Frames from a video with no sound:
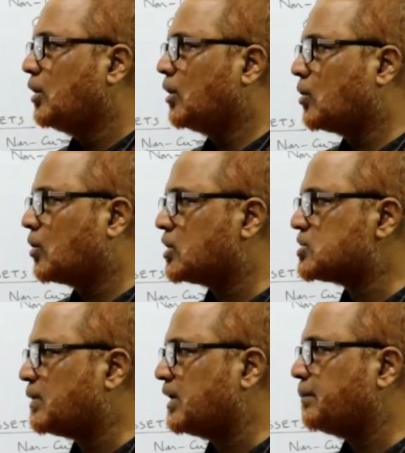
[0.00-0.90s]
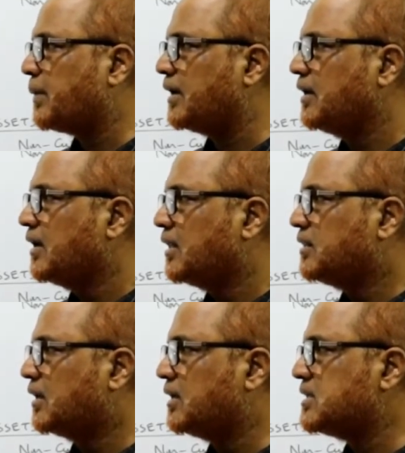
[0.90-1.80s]
Now cross multiply
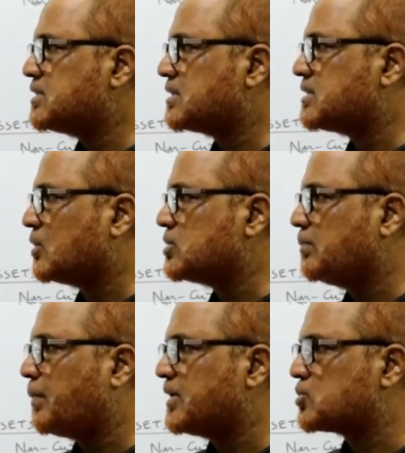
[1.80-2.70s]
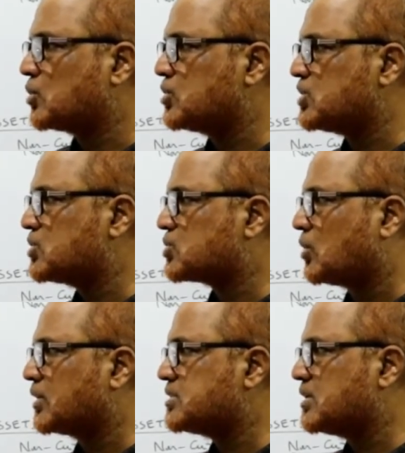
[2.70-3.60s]
36,000 plus closing
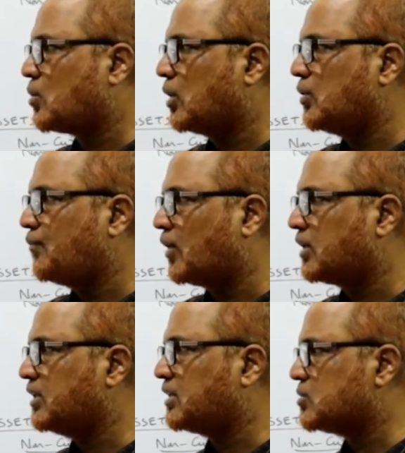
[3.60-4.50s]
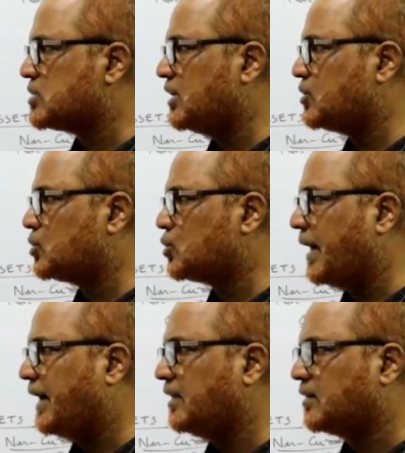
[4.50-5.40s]
stock is equal to 40,000 into
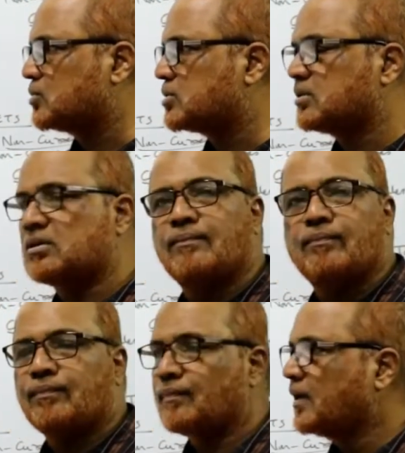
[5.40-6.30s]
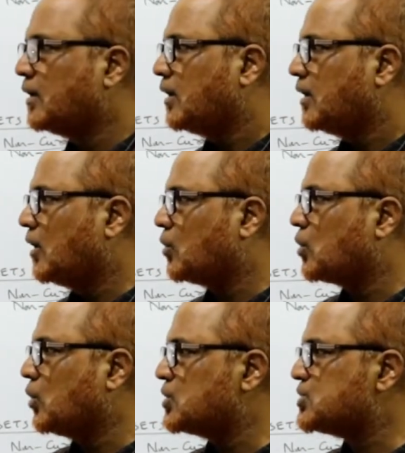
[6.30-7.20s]
2, 80,000. Now
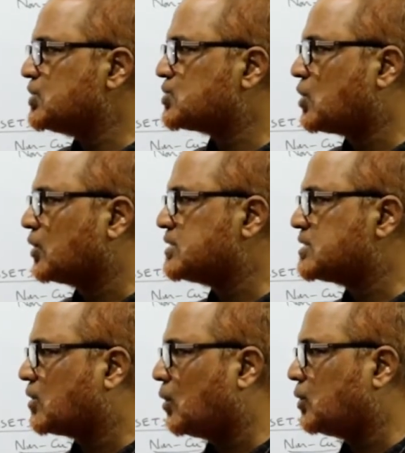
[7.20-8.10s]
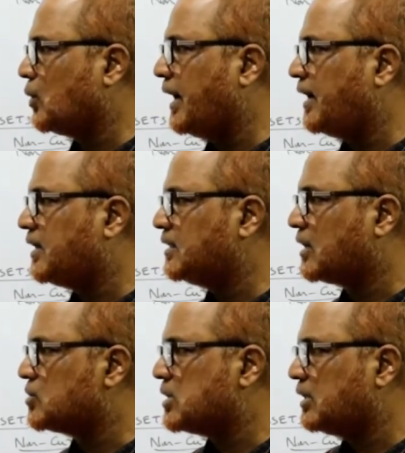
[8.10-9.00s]
closing stock is equal to
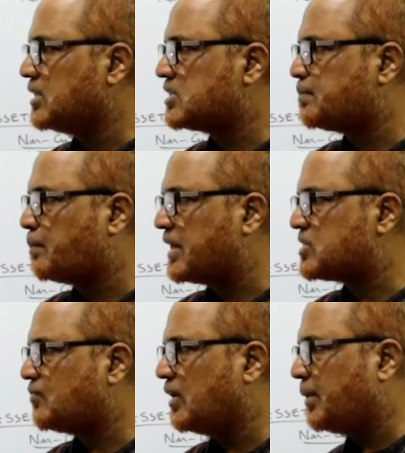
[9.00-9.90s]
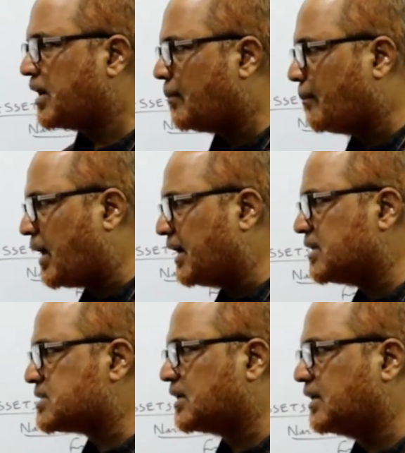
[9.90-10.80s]
80,000. This plus will become
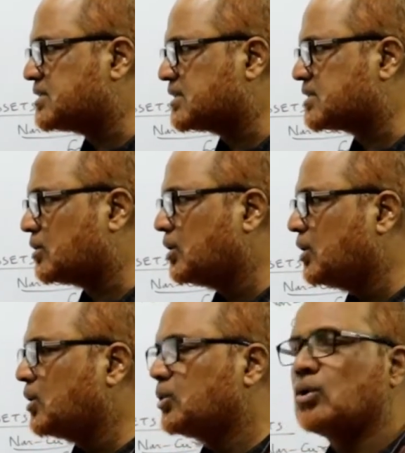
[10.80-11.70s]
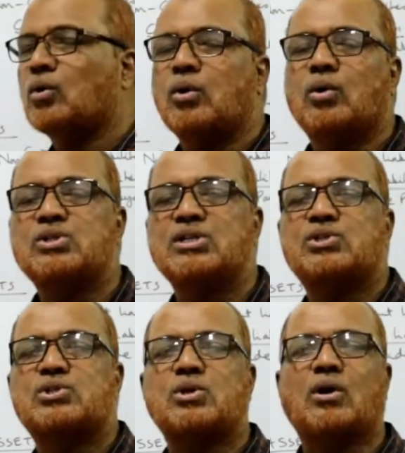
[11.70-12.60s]
minus 36. So closing
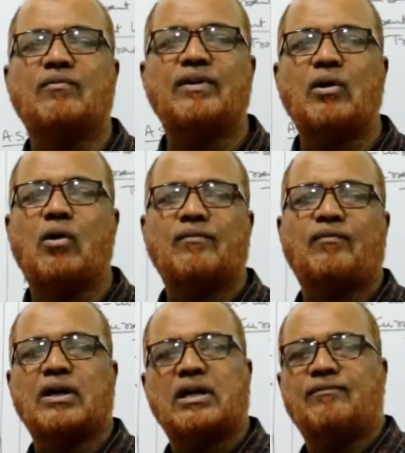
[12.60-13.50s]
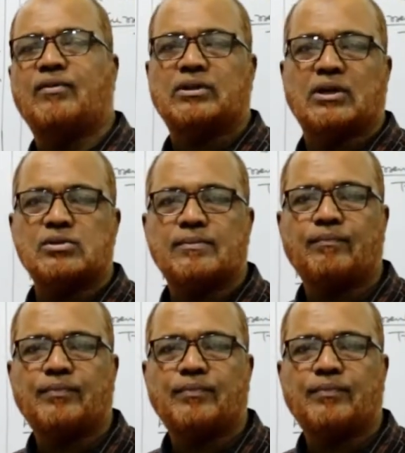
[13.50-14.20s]
stock we got 44,000.